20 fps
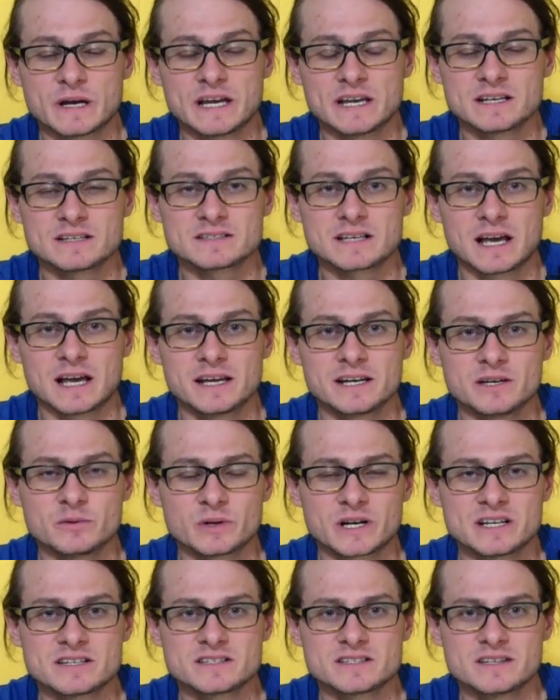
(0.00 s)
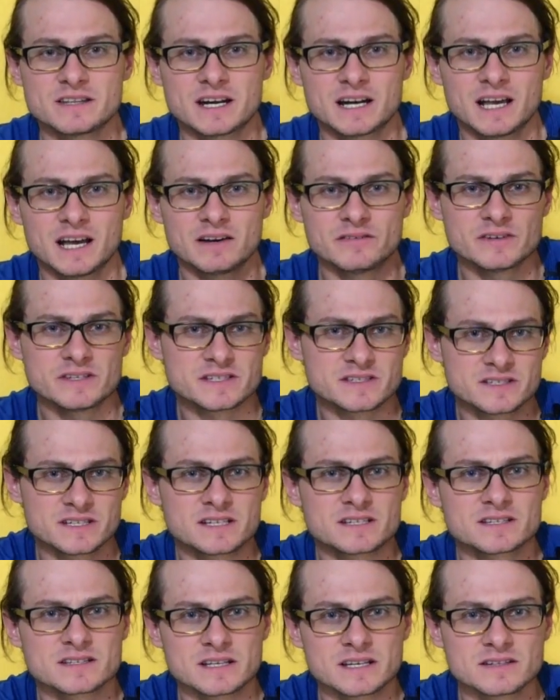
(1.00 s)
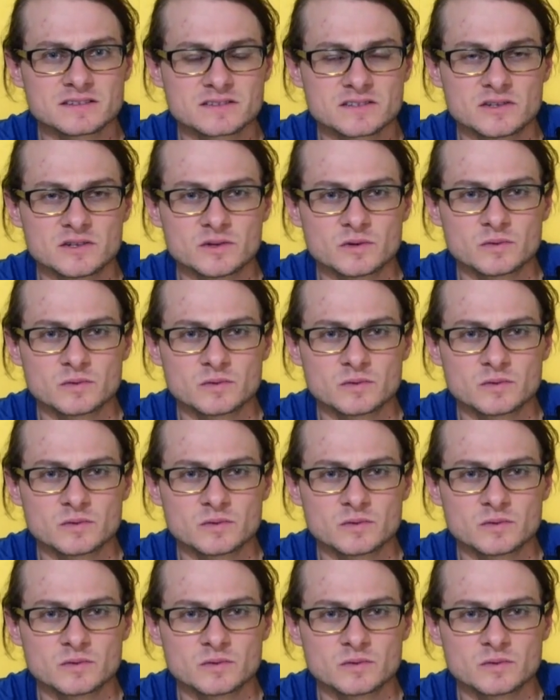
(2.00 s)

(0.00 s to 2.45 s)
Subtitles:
anxiety when I see that I have 6 things to do,